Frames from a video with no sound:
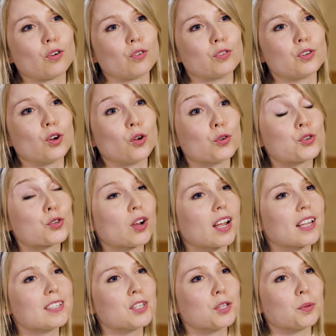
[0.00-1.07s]
on
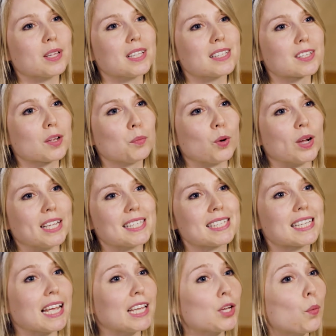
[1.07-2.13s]
trying to, in some
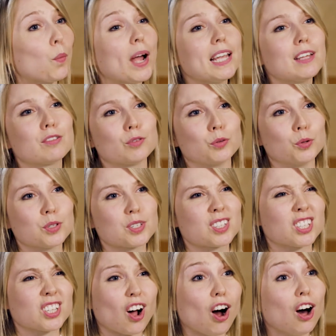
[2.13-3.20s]
ways, take away thoughts
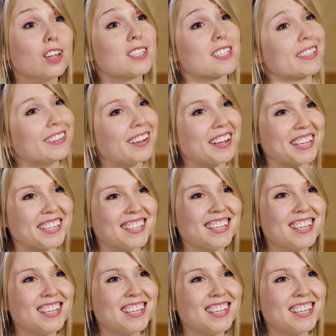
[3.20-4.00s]
that aren't the line.